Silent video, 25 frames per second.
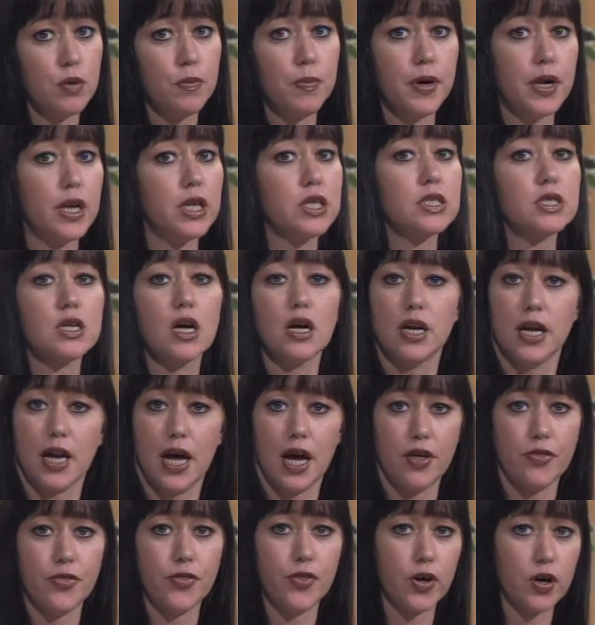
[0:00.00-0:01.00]
but it's
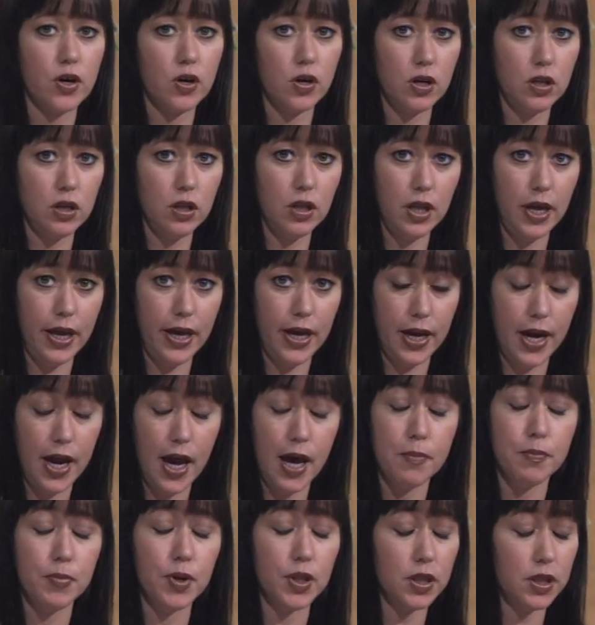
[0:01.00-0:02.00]
unethical, and I
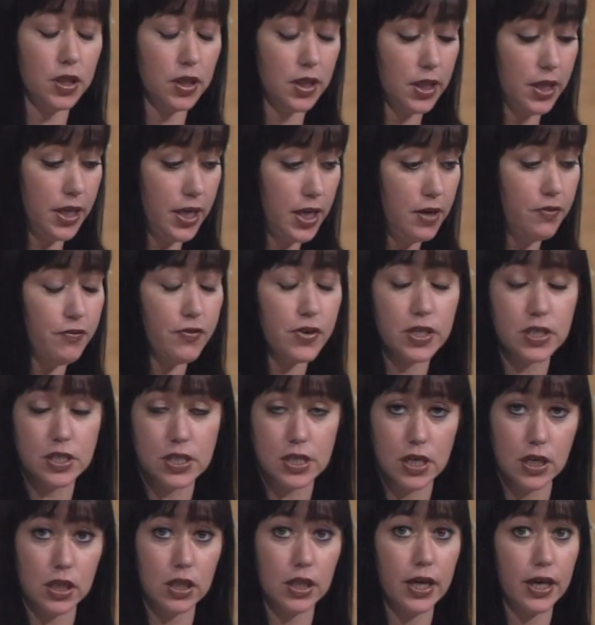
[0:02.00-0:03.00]
believe it's
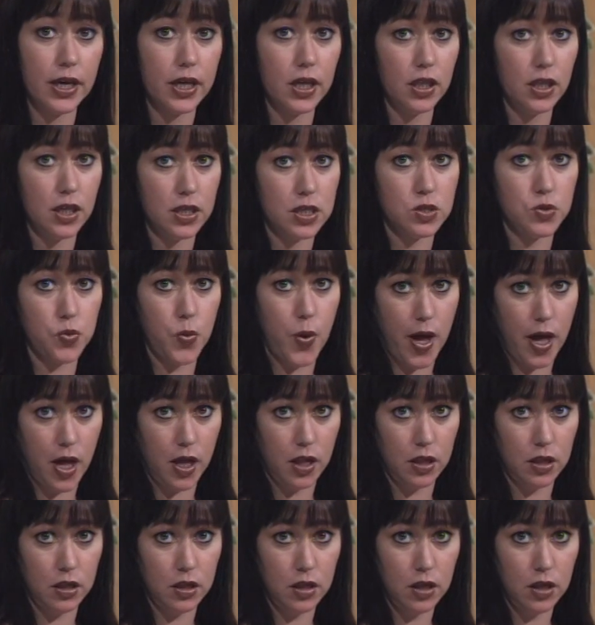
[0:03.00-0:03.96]
illegal as well.